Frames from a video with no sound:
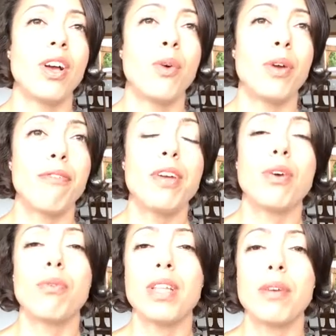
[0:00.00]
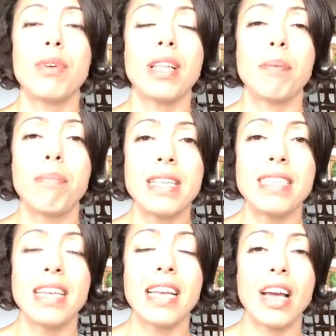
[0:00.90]
we feel really, really
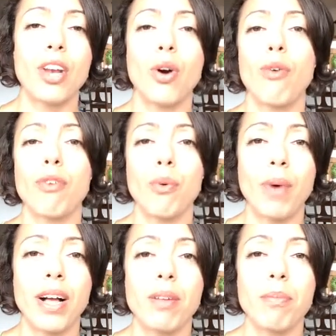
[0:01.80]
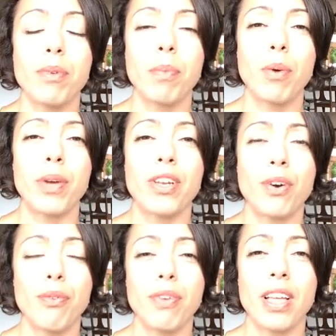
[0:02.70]
busy and overwhelmed, but we
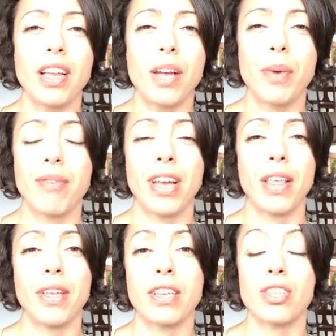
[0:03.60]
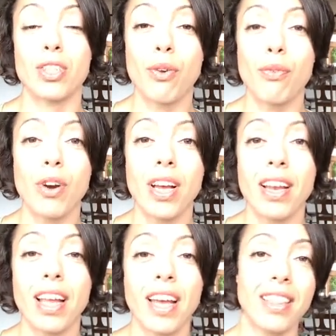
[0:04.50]
don't feel like we have anything to show for
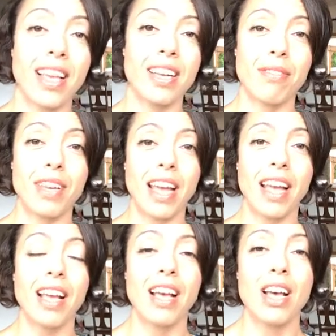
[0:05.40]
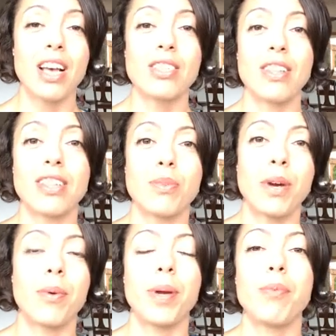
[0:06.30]
it at the end of the day. So this is
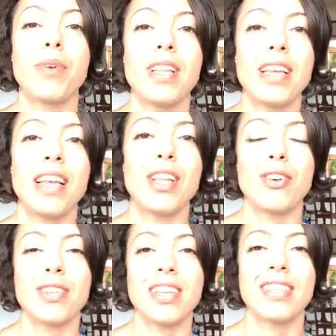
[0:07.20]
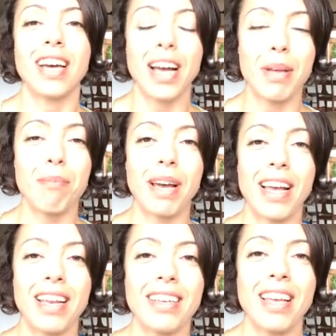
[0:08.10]
where we really learn to time
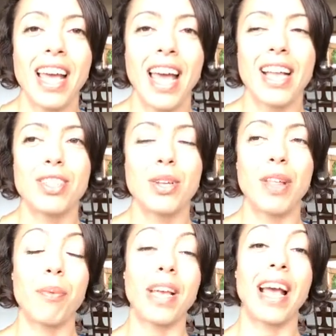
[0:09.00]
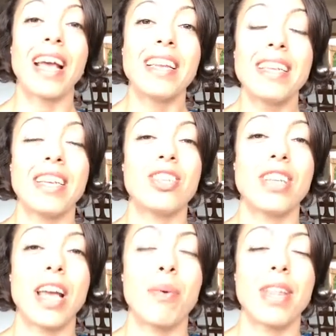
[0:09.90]
bend, and so that we end each
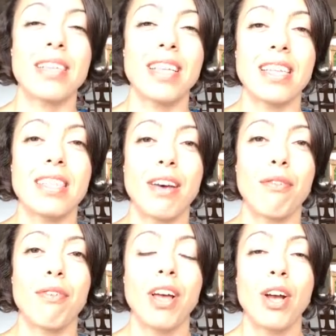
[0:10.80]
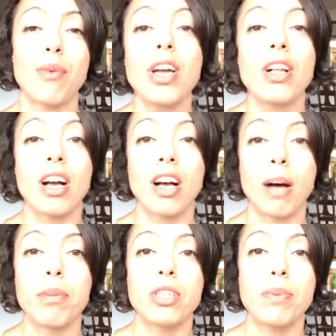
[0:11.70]
day with a sense of real
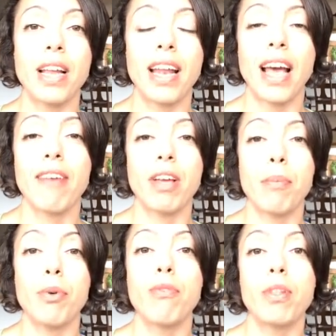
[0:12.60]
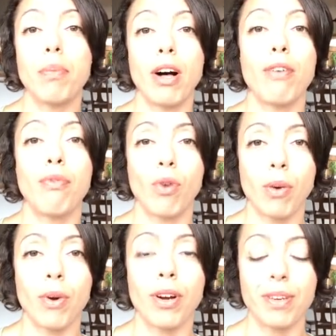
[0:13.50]
accomplishment and having moved the ball
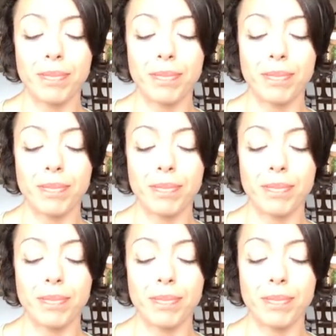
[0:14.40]
forward.